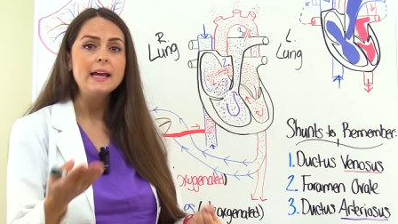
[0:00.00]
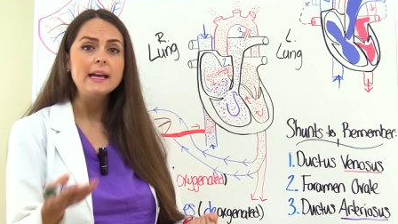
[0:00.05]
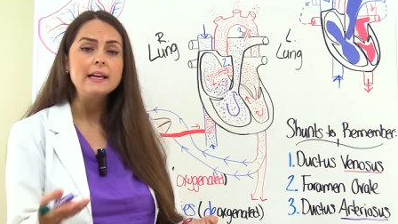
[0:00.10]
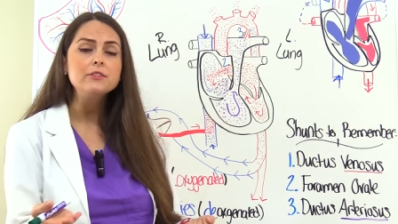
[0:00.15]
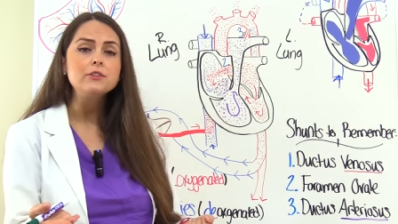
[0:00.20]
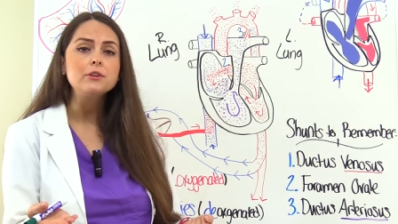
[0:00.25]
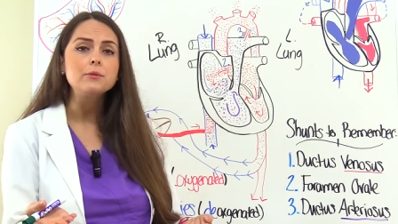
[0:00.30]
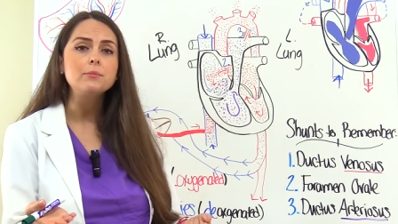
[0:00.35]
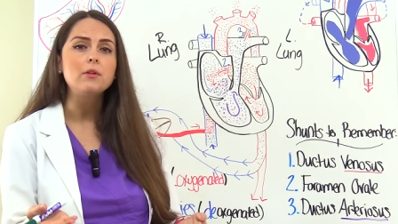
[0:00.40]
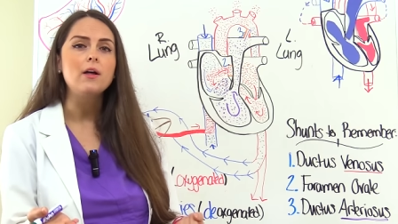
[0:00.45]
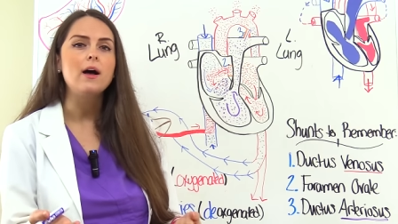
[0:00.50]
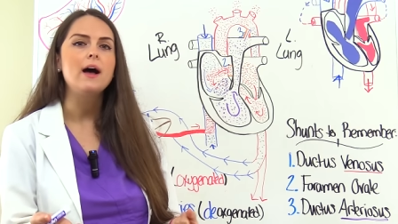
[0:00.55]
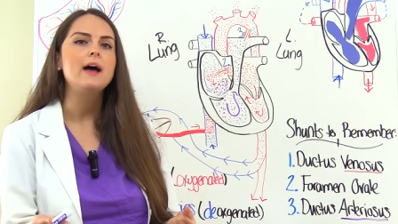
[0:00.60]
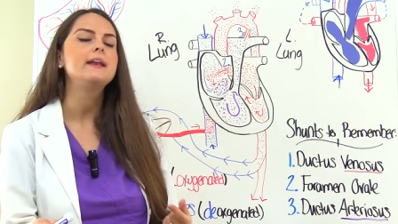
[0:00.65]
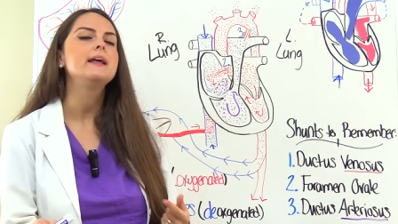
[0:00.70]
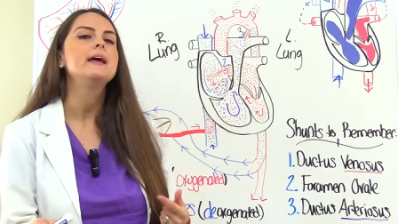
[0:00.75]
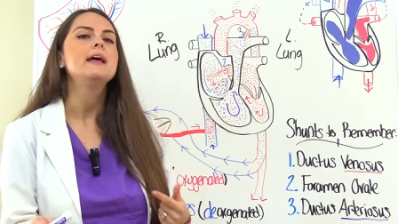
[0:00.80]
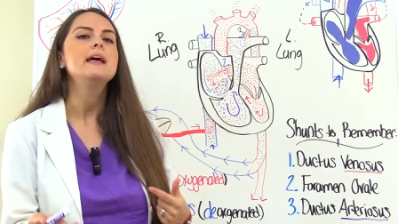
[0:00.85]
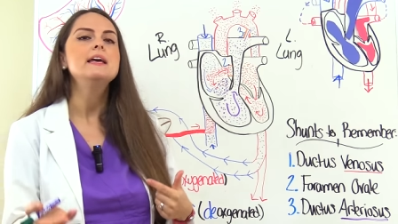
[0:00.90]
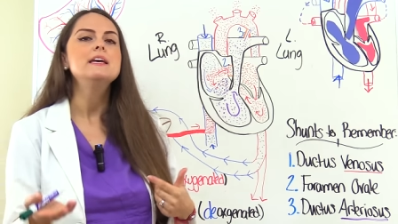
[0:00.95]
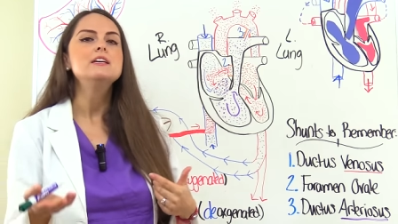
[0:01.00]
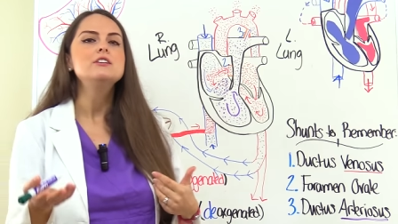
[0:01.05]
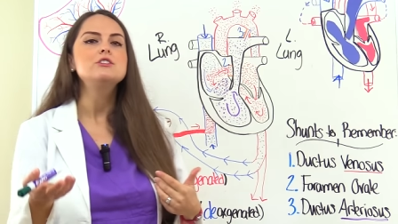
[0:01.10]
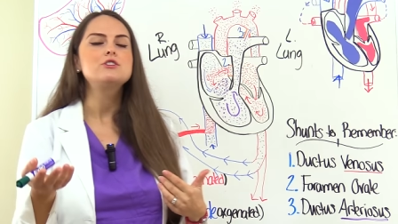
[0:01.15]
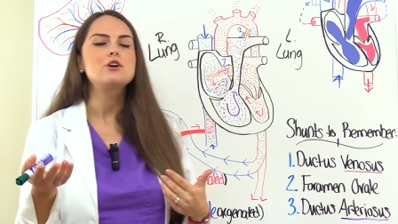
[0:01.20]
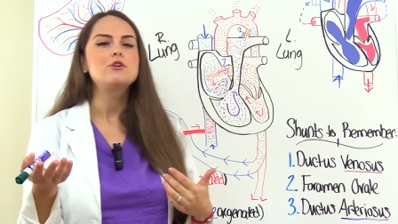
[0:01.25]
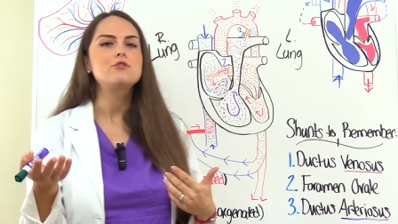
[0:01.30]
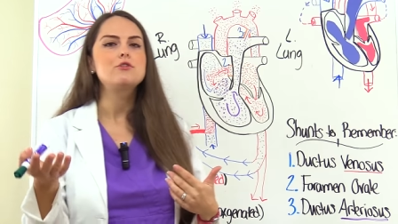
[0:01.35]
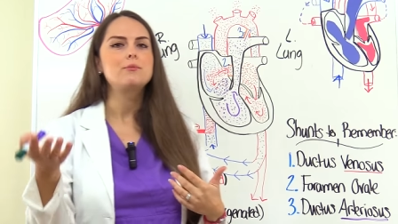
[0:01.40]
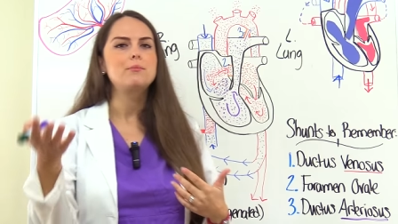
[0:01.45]
in their blood
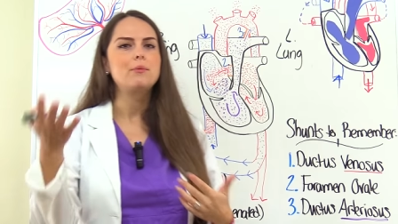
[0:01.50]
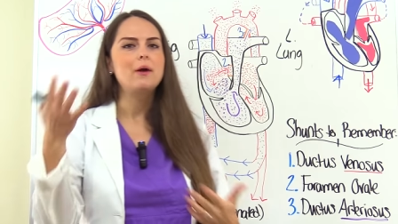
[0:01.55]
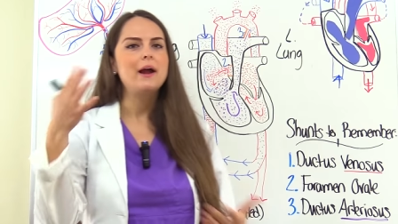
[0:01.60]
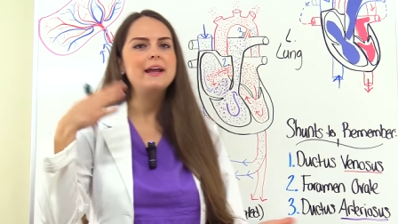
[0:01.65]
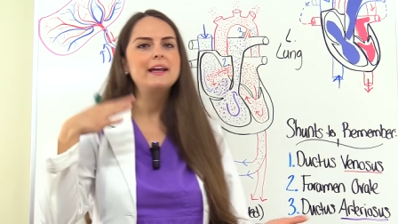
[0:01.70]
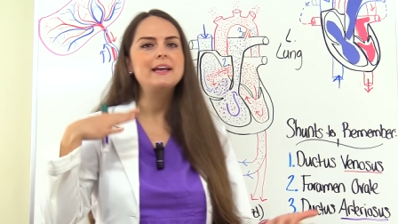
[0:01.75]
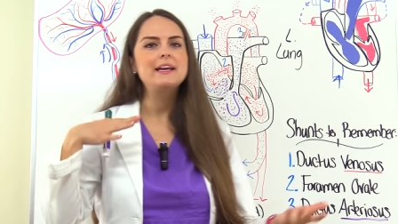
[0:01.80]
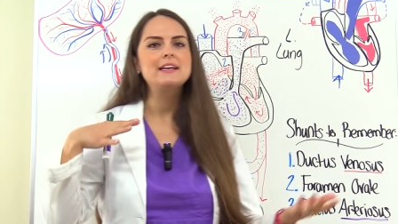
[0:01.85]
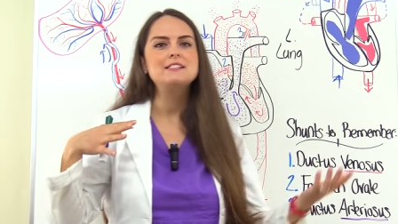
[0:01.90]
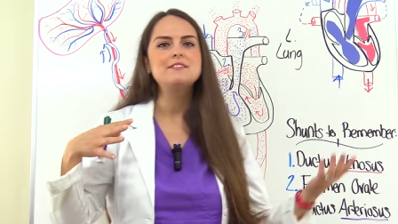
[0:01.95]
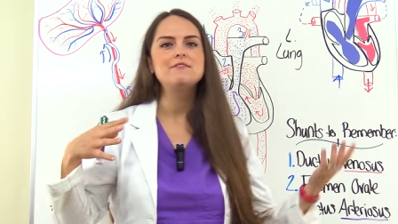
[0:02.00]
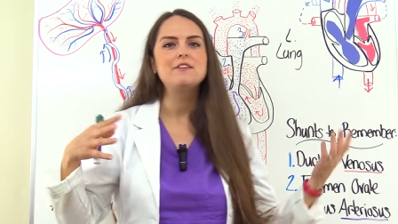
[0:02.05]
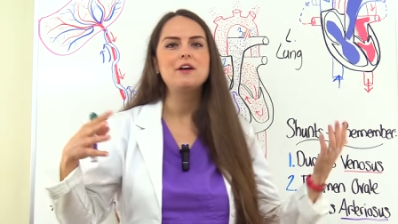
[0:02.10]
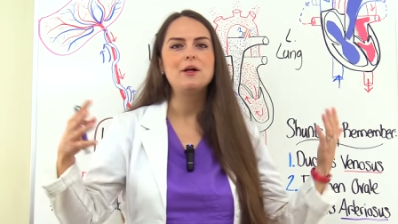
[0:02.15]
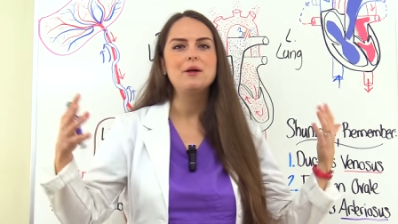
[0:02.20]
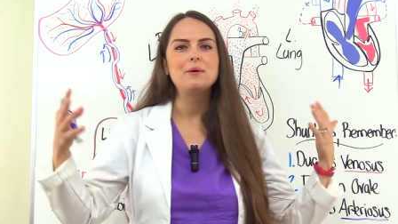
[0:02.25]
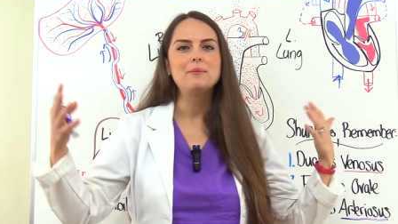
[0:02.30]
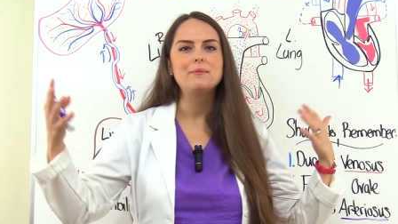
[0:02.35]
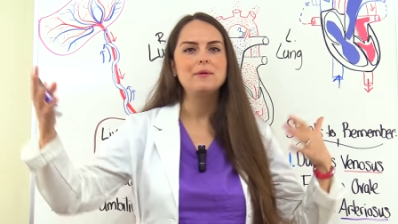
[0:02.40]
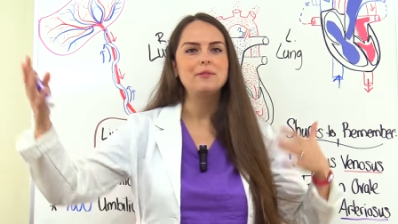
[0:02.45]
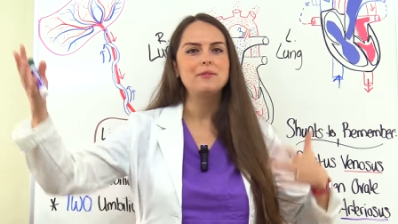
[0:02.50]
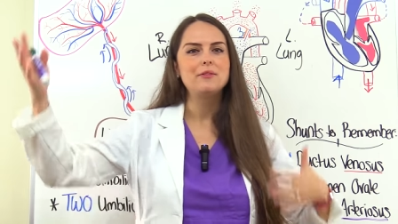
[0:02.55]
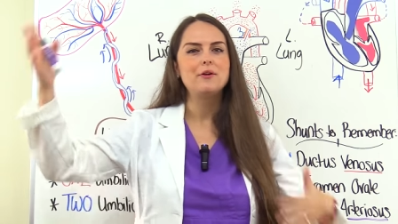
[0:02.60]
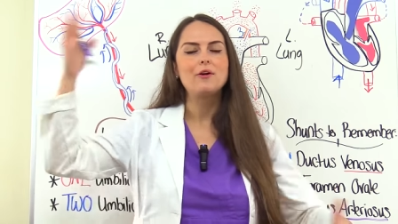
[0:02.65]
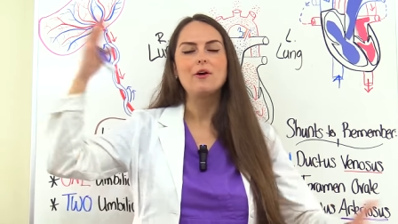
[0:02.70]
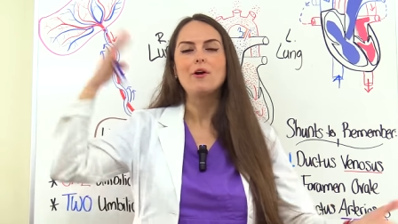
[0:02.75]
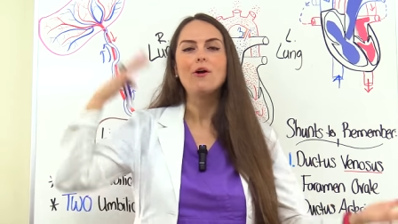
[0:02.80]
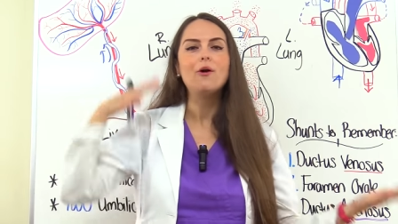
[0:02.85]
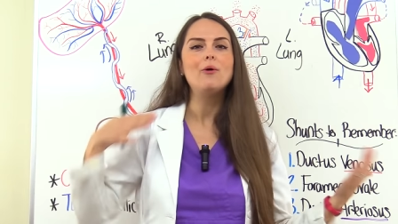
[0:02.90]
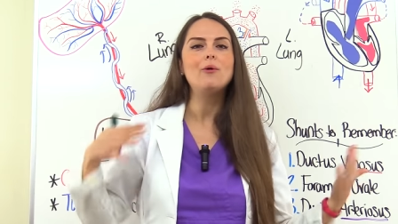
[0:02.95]
so their brain can develop and their
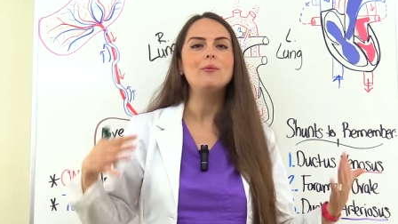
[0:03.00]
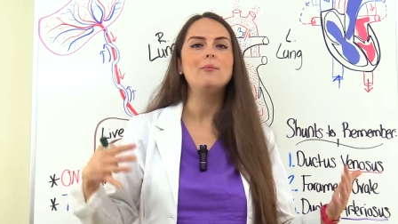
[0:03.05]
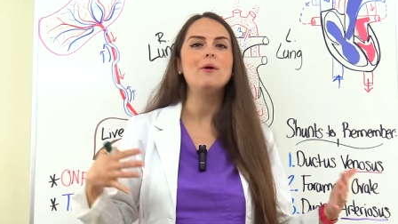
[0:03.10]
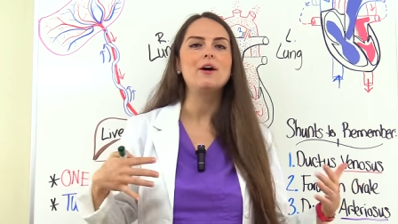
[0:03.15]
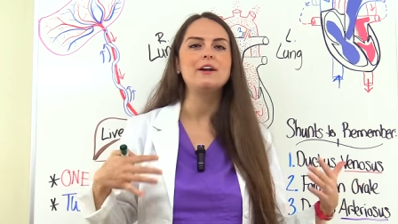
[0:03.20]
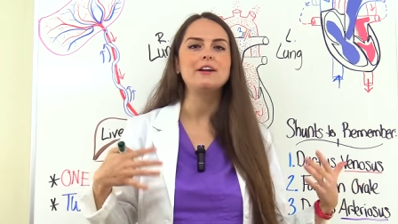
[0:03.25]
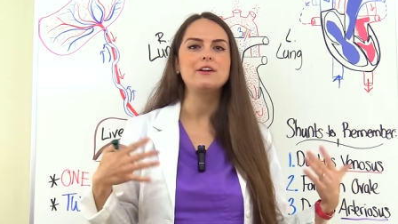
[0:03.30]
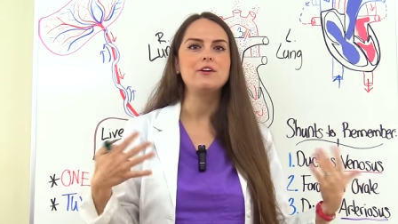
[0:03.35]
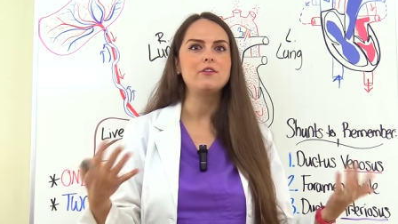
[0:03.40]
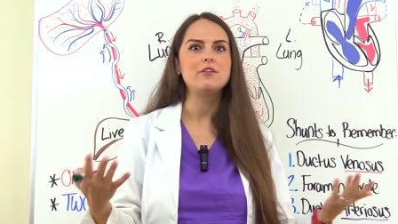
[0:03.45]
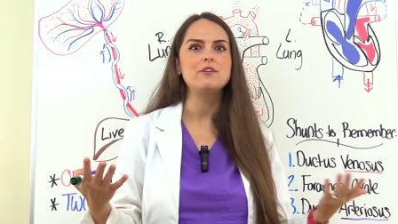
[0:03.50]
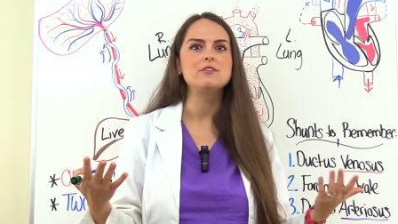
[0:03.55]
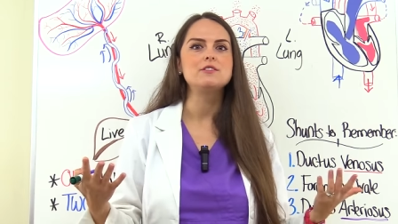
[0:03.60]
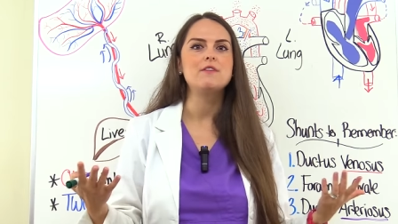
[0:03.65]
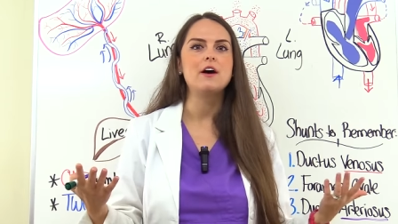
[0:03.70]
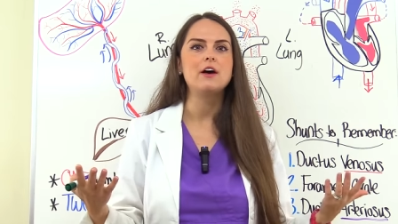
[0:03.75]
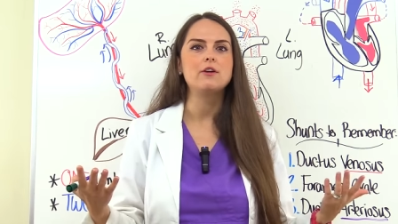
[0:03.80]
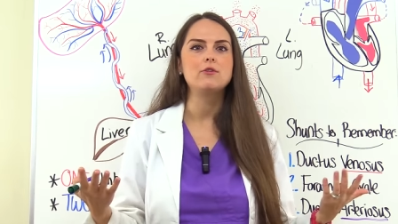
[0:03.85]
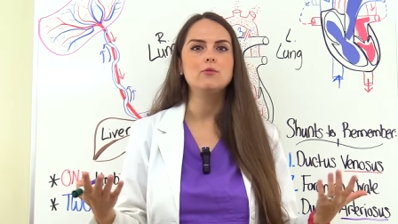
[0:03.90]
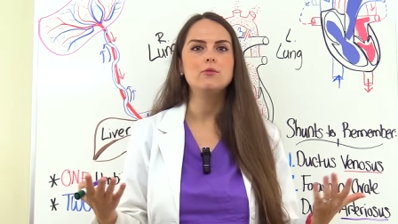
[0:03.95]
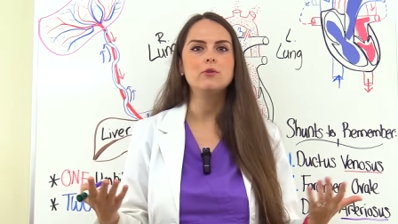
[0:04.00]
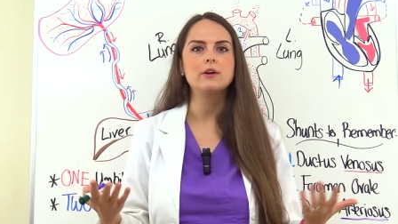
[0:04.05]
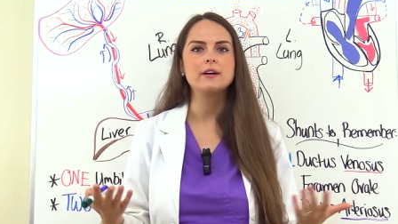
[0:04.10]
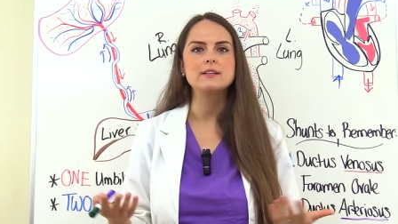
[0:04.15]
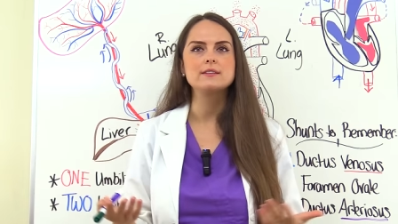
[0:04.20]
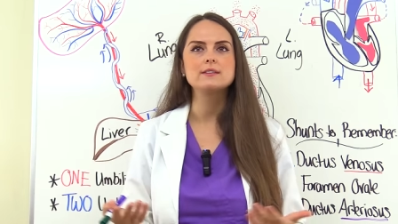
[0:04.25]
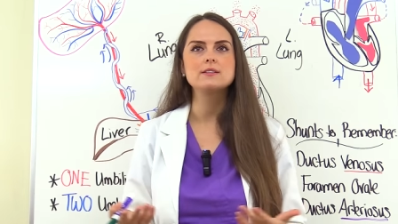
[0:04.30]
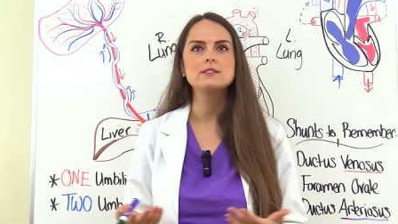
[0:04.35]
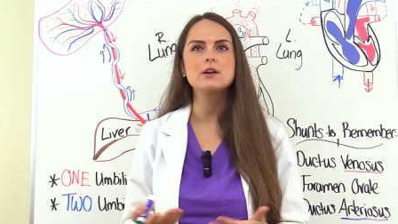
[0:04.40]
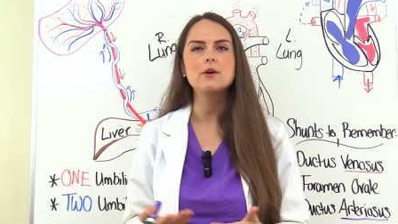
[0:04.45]
whole body and all those vital organs.